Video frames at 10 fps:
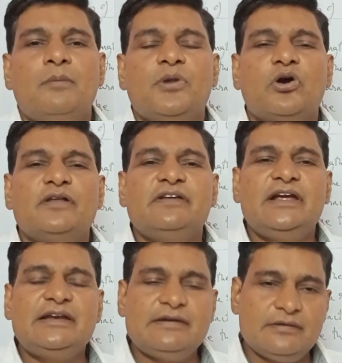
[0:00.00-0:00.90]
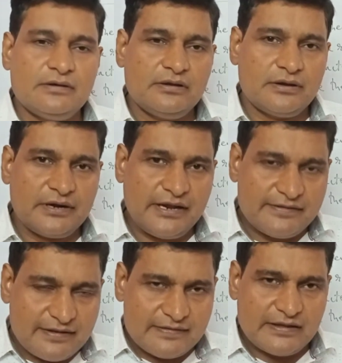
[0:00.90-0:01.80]
because it
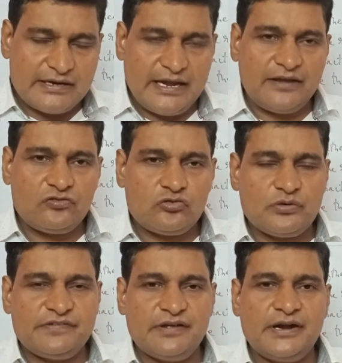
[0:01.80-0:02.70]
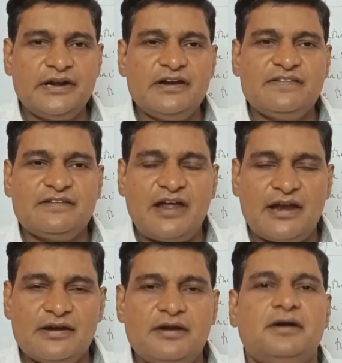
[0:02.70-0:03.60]
raises the text to a certain
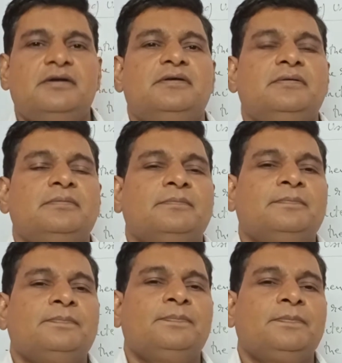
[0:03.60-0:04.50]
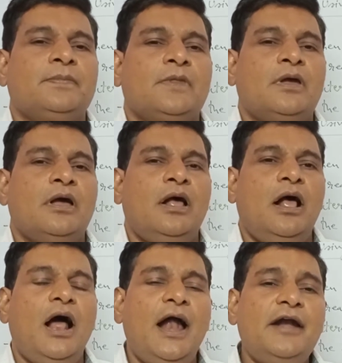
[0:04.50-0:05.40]
standard
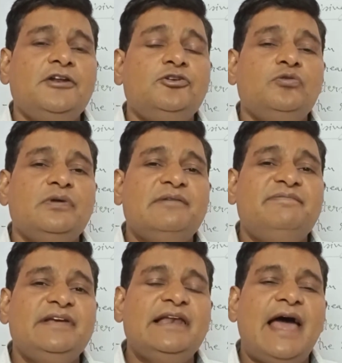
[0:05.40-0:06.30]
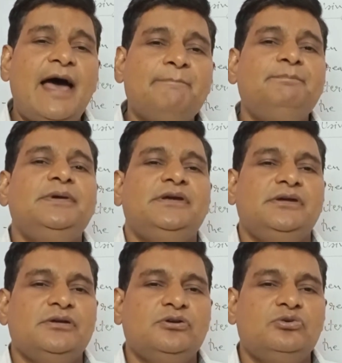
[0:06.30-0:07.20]
and you will feel
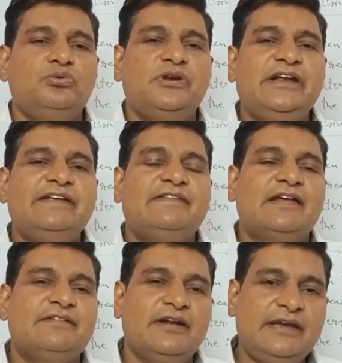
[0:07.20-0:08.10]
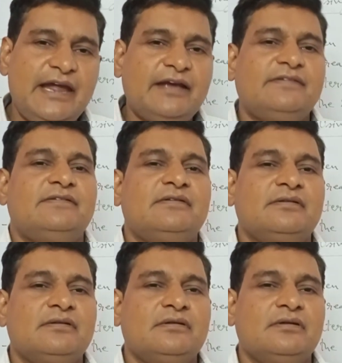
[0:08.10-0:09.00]
happy to read such a text,
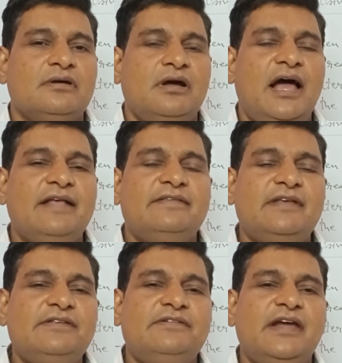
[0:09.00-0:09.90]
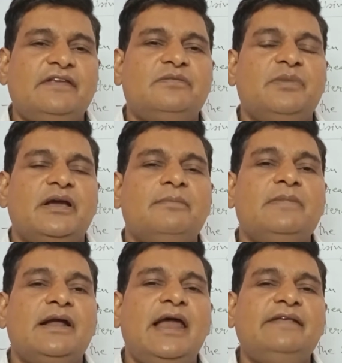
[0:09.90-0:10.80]
and such texts
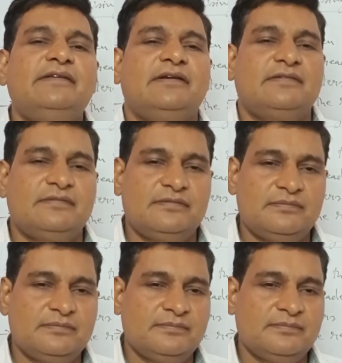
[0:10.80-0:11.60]
become classics.